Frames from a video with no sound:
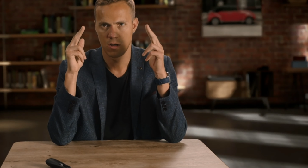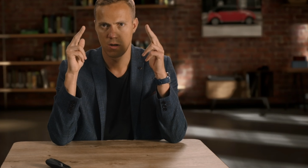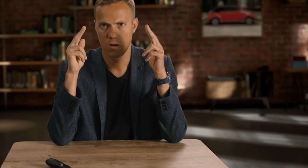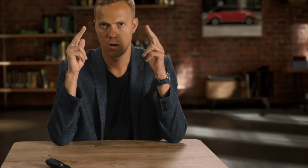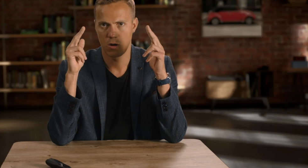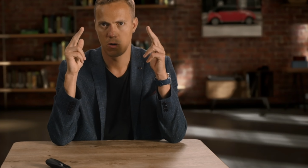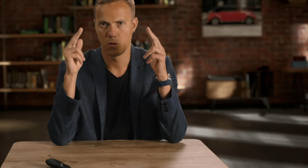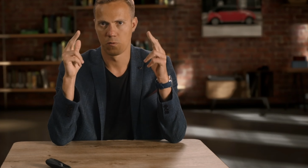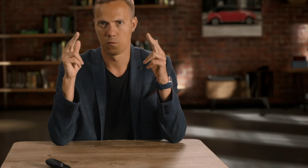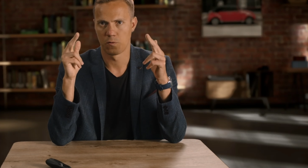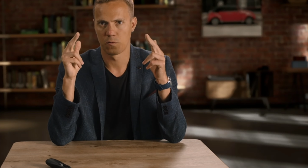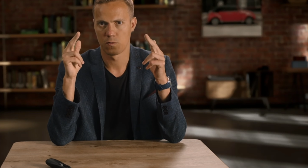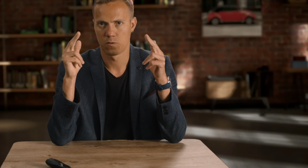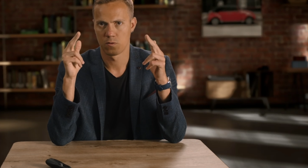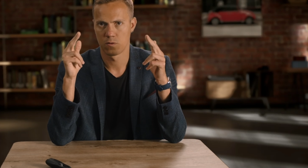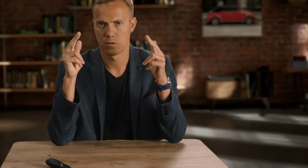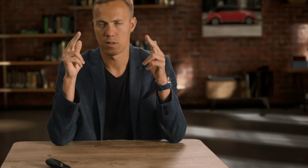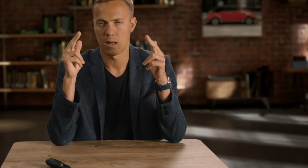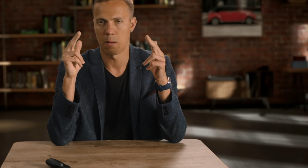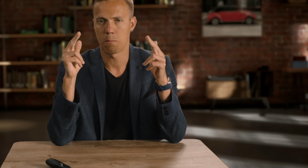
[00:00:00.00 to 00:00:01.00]
of
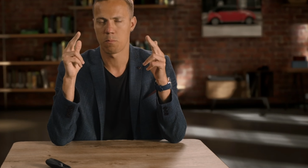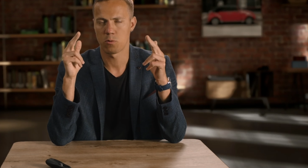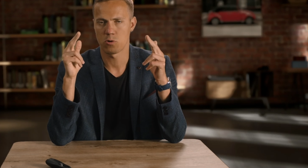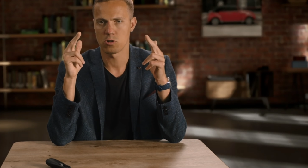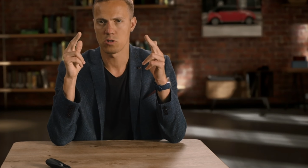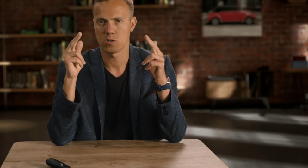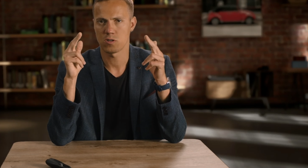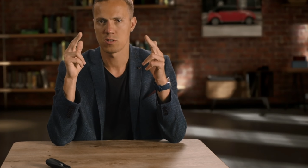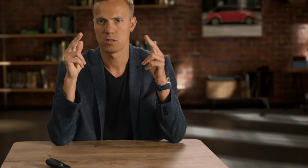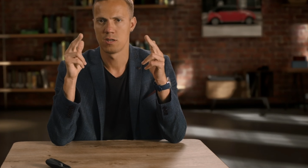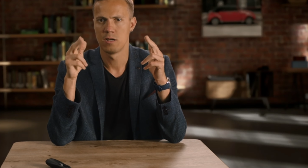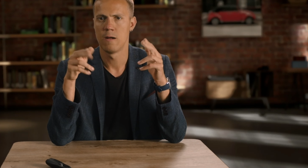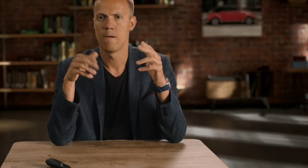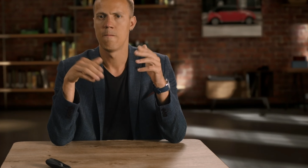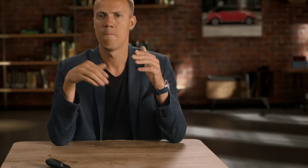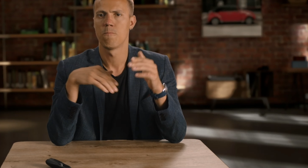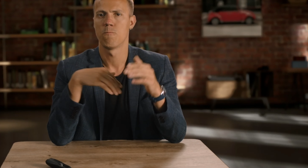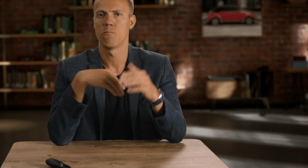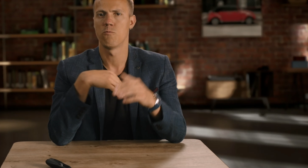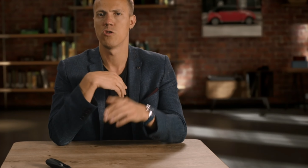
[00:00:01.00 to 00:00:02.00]
numbers,
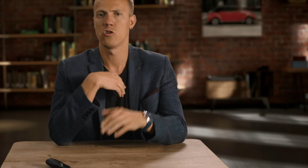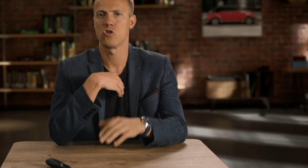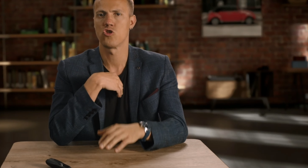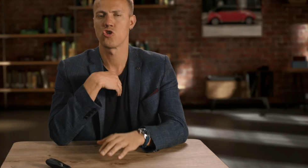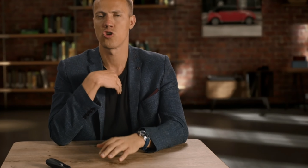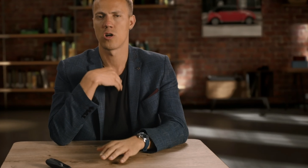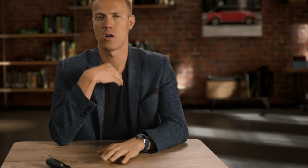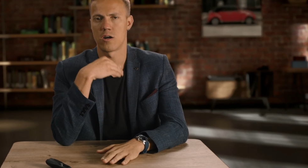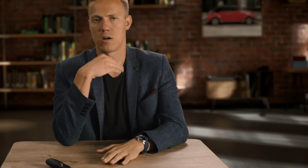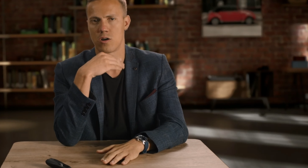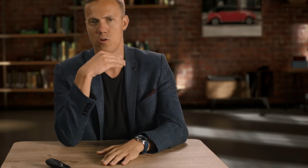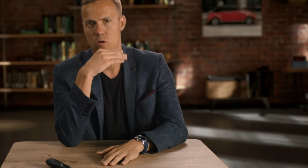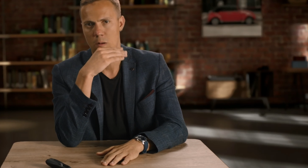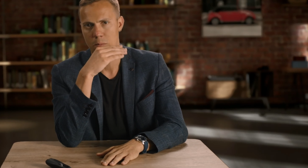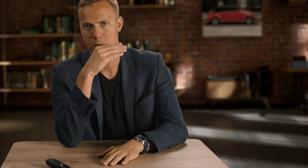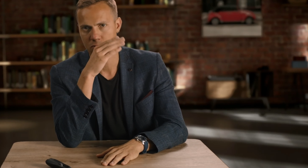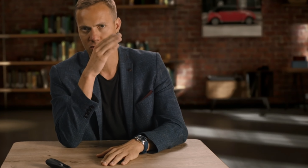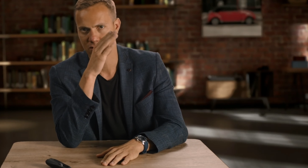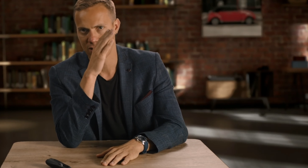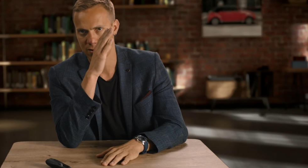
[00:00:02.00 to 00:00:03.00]
which are
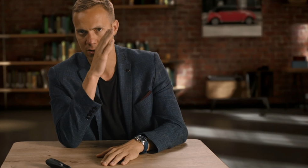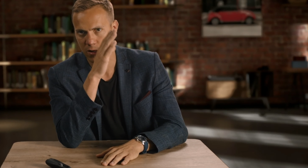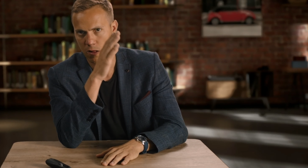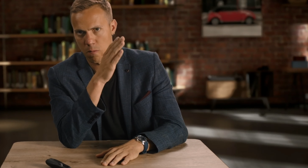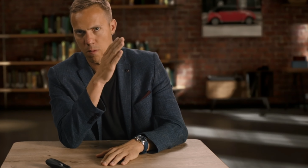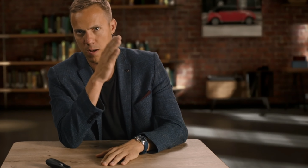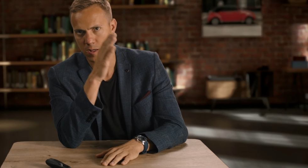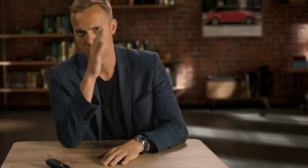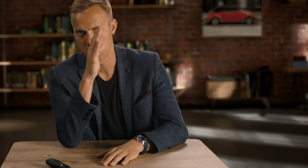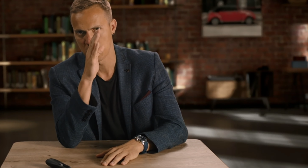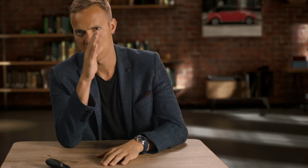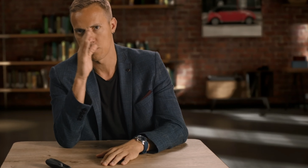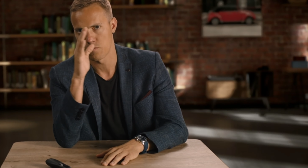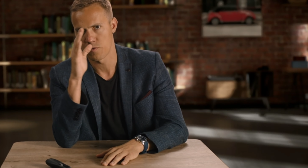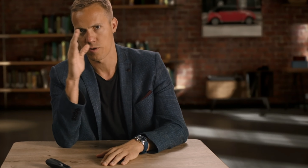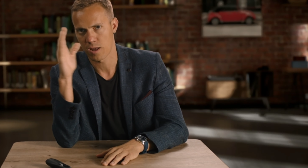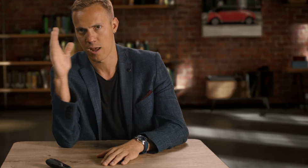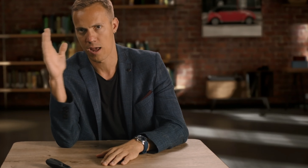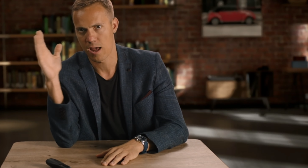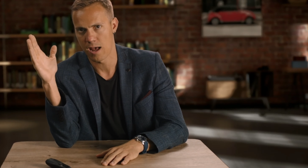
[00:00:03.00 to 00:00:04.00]
represented by
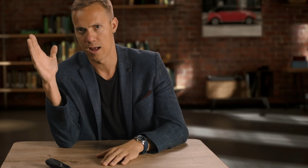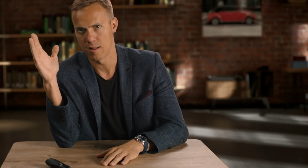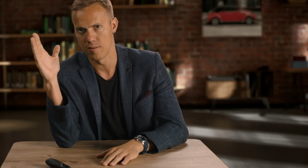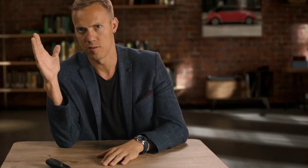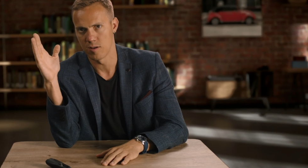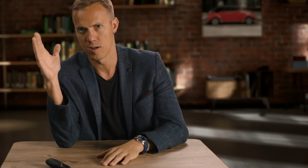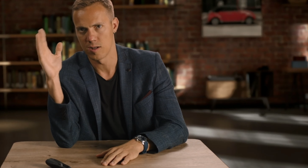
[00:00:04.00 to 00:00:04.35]
specific ads.